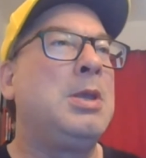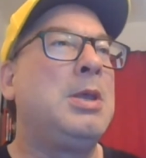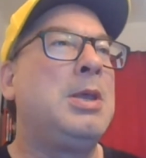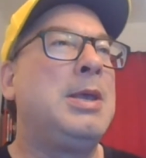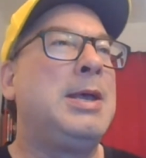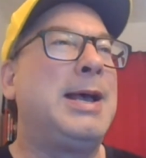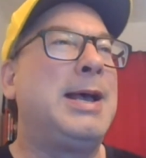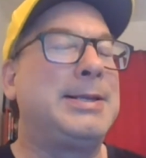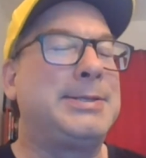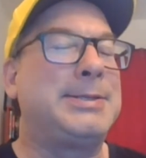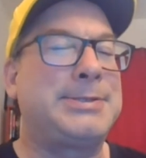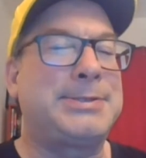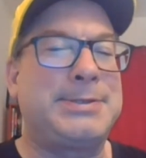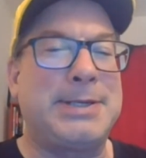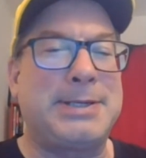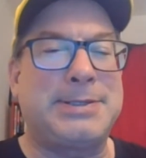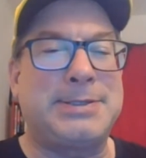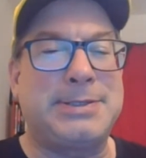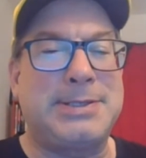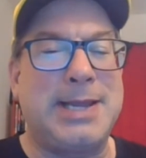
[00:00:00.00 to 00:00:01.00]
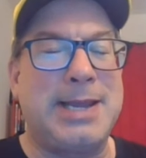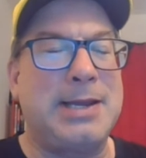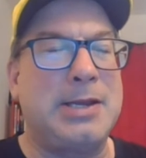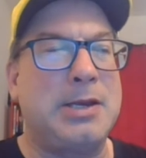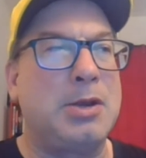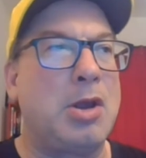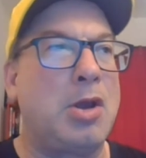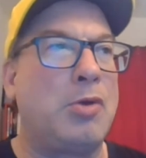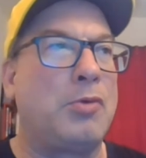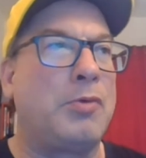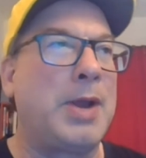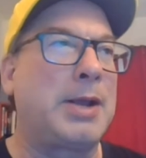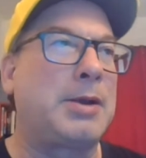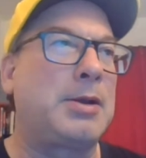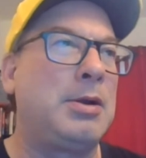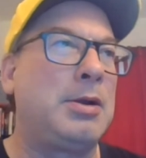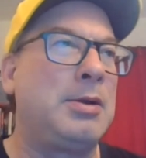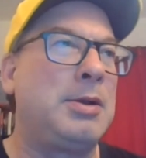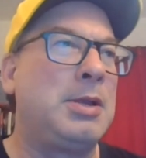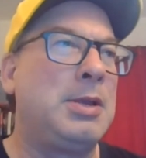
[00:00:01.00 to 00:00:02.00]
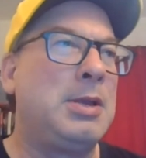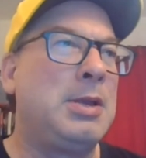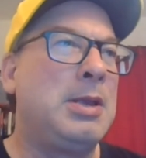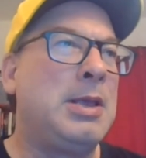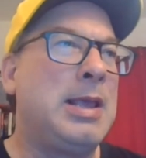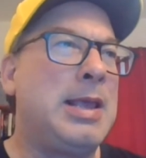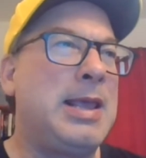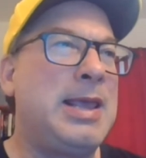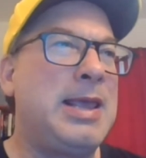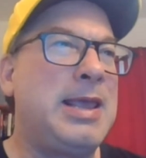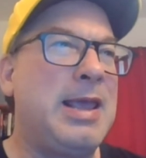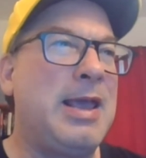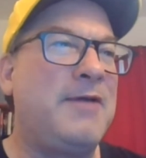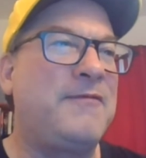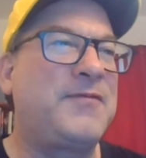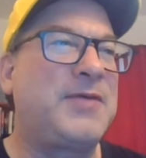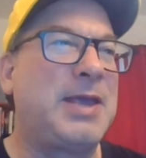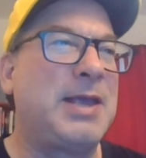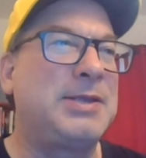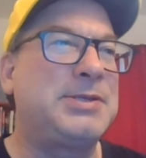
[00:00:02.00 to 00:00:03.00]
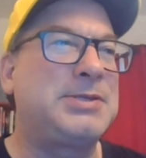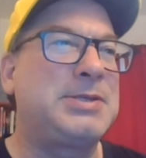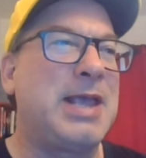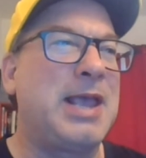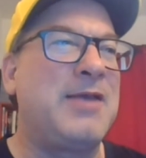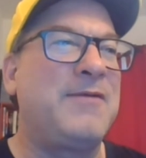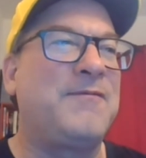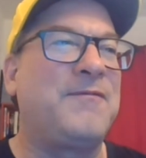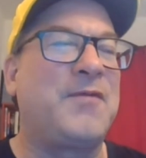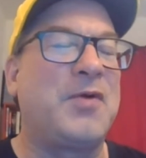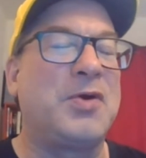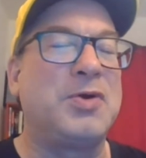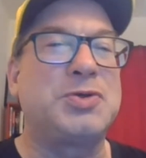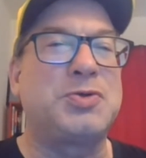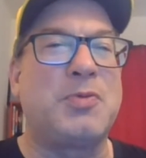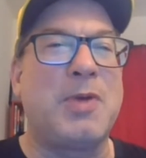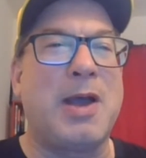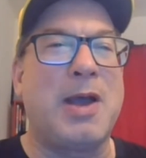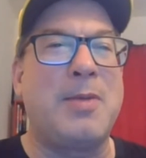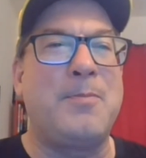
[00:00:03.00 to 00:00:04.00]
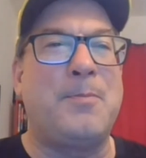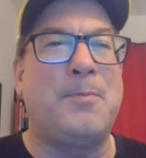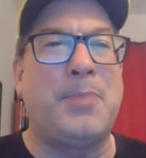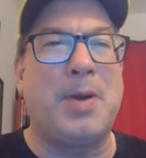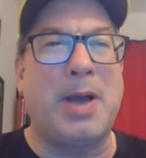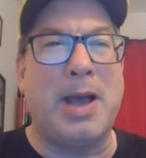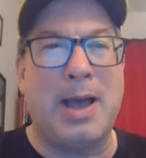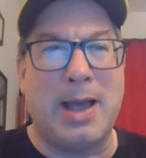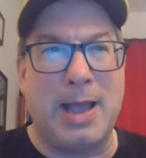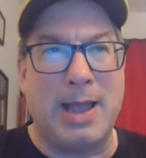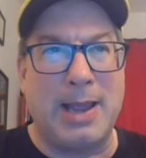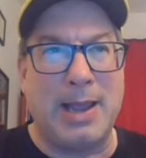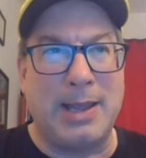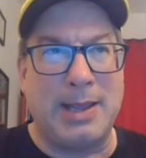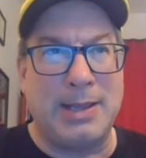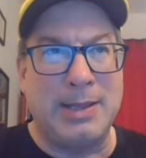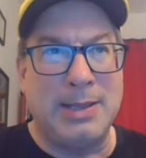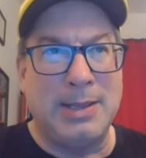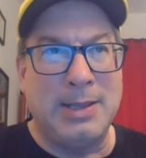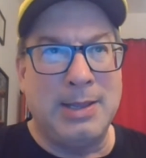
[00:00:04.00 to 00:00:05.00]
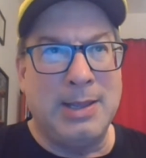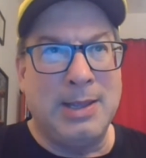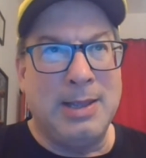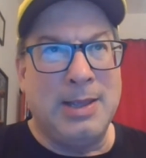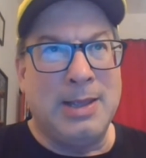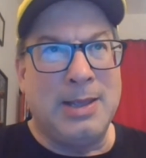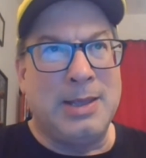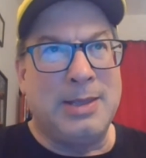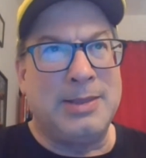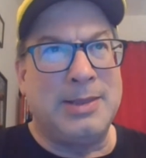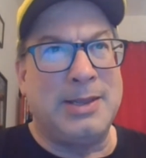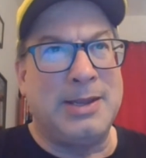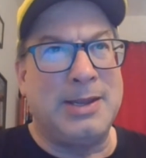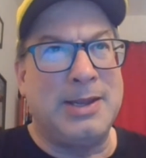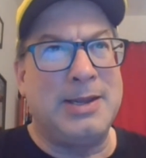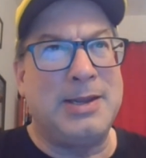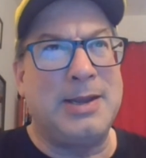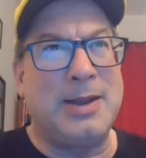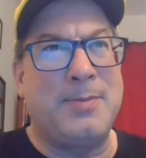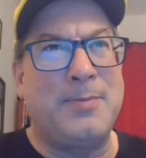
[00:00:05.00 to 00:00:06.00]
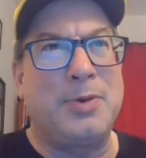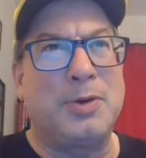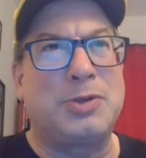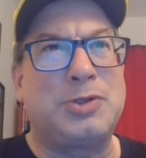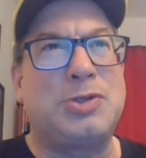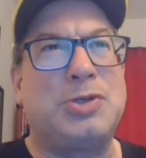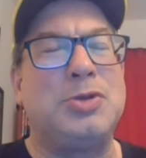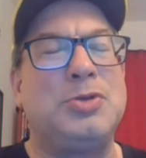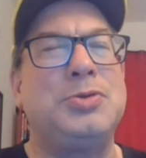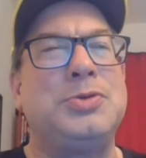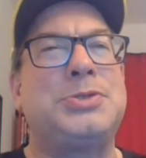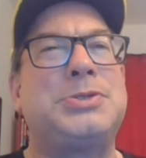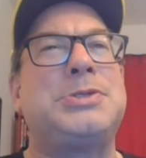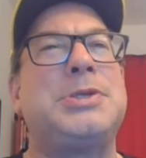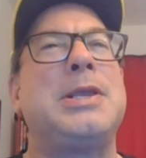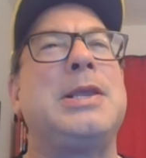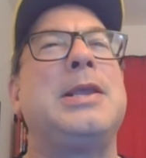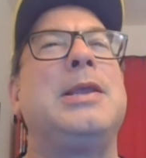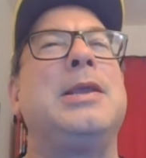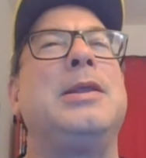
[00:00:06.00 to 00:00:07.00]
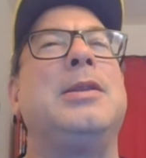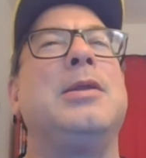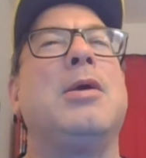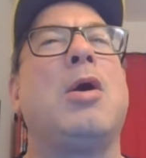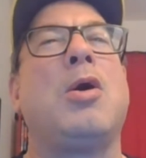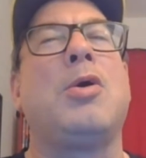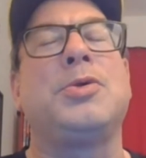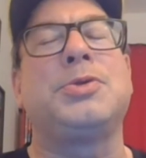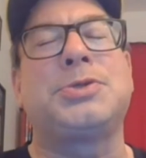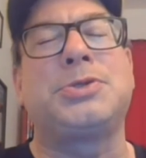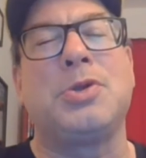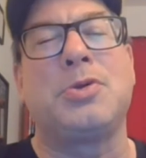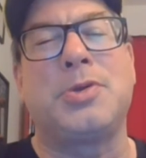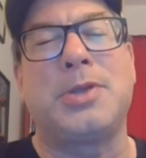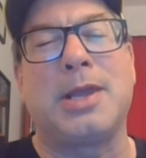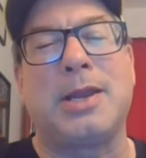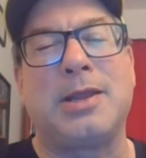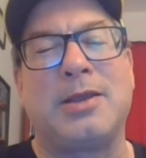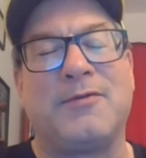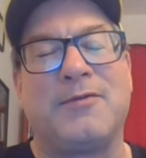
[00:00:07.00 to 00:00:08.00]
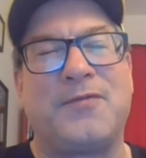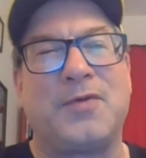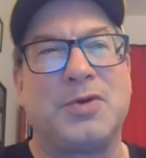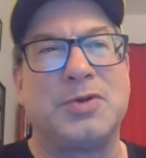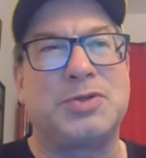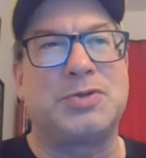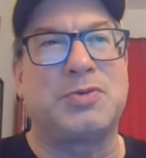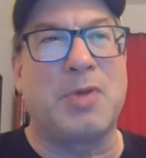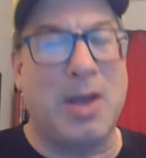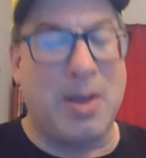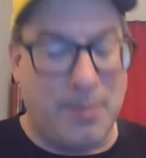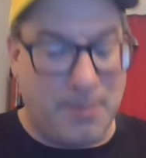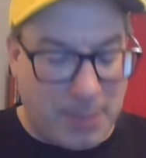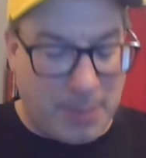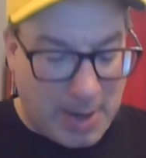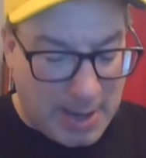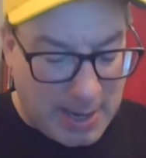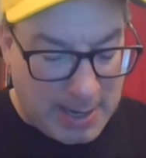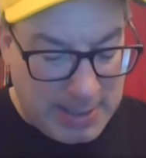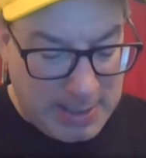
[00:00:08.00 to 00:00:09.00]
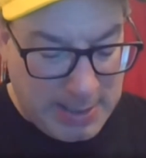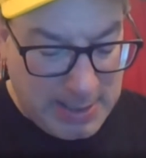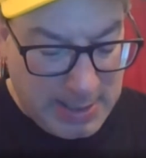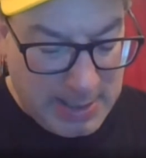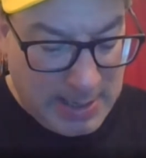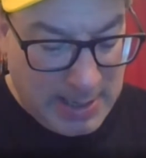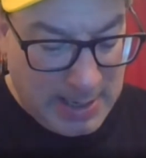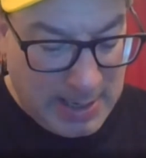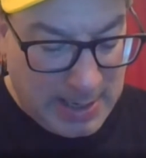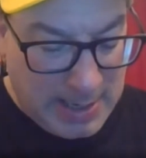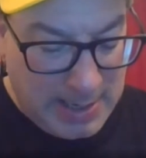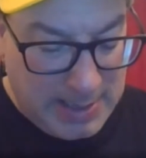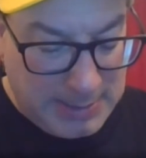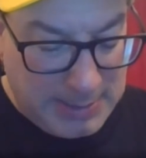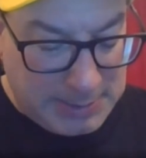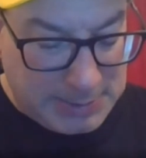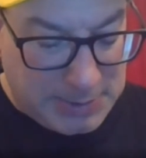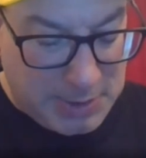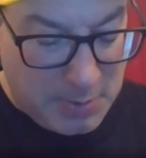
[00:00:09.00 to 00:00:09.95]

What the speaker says: 16-0 record. EF gets a first-round bye. The number 2 seed, also getting a first-round bye, is the